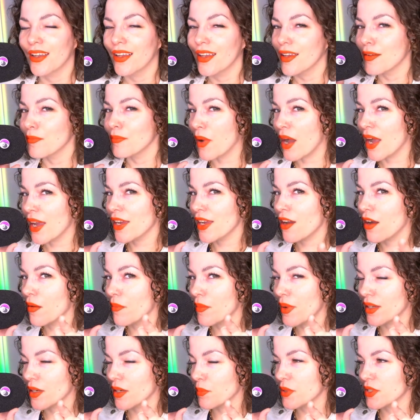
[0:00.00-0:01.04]
Bye, y'all. I'm
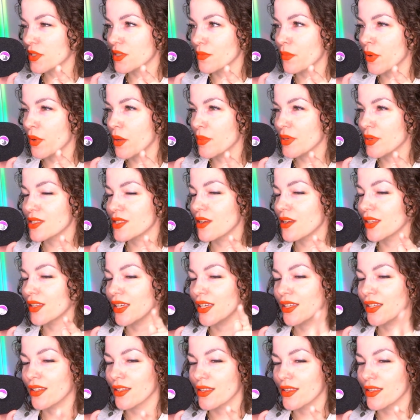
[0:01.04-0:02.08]
about to put some puppies on
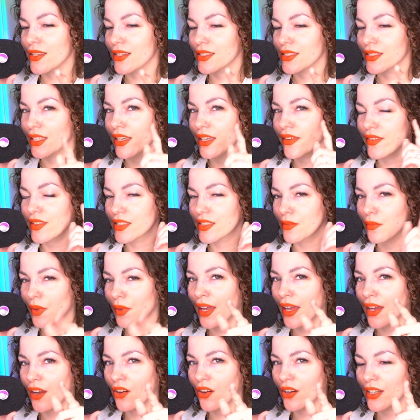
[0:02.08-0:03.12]
the end of this to give us some
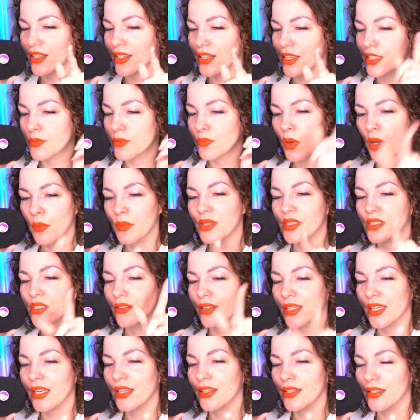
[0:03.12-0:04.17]
lightheartedness. Puppies on
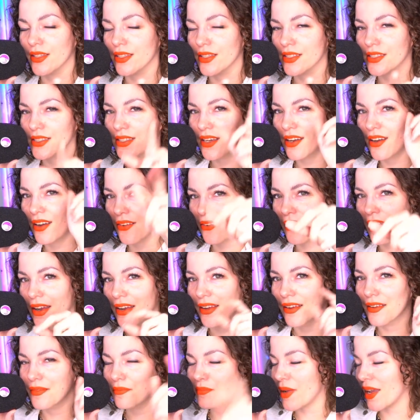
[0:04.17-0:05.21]
the end of this. All right.
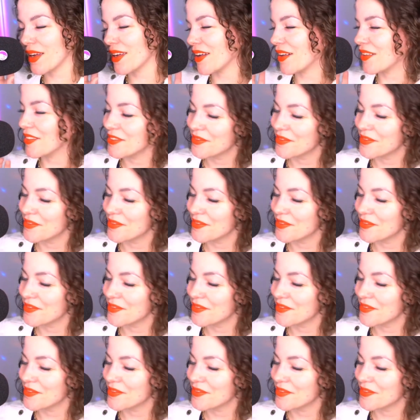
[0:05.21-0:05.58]
Bye, y'all.